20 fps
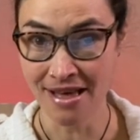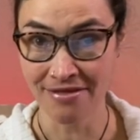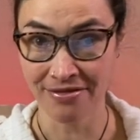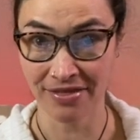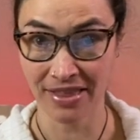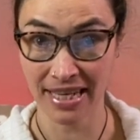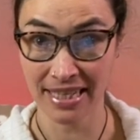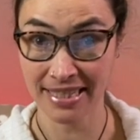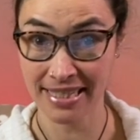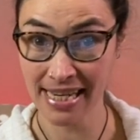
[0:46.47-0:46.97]

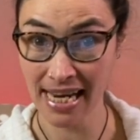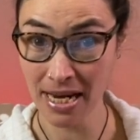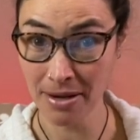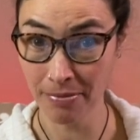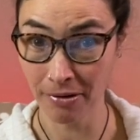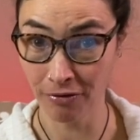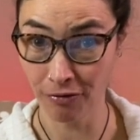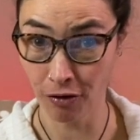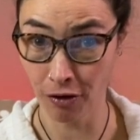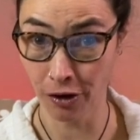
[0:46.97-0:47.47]
The day
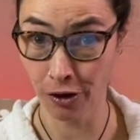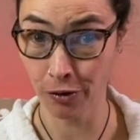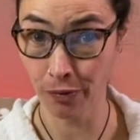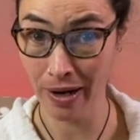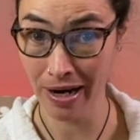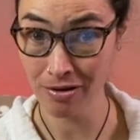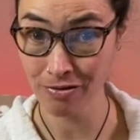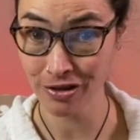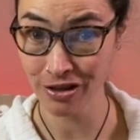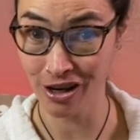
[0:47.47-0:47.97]
before
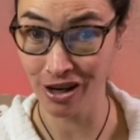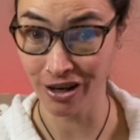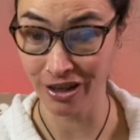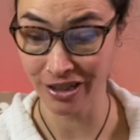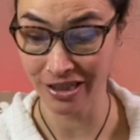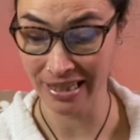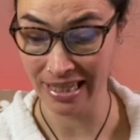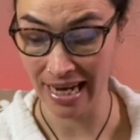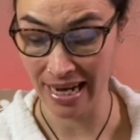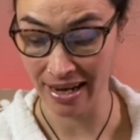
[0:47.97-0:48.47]
Groundhog
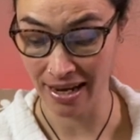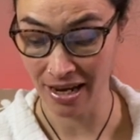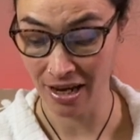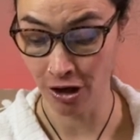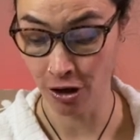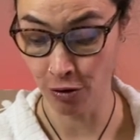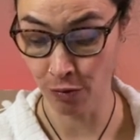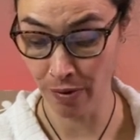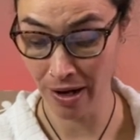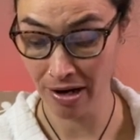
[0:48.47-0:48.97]
Day,
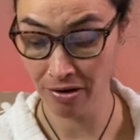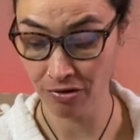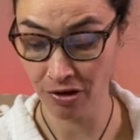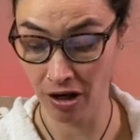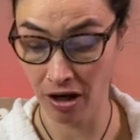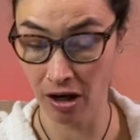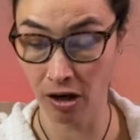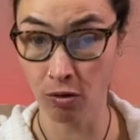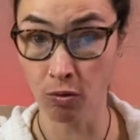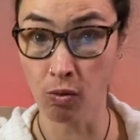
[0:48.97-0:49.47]

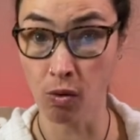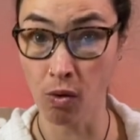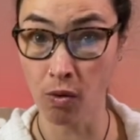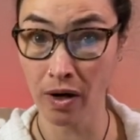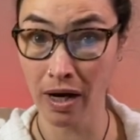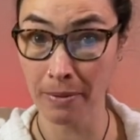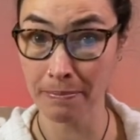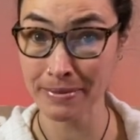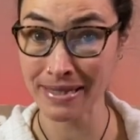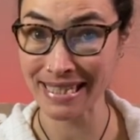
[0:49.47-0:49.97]
Groundhog woke
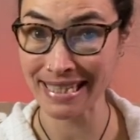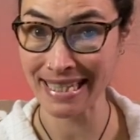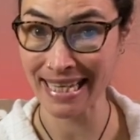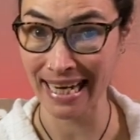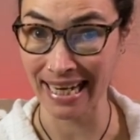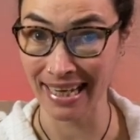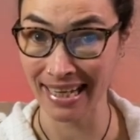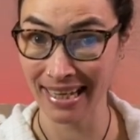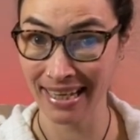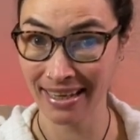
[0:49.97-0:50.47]
up
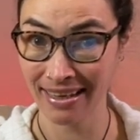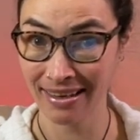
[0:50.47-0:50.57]
sick.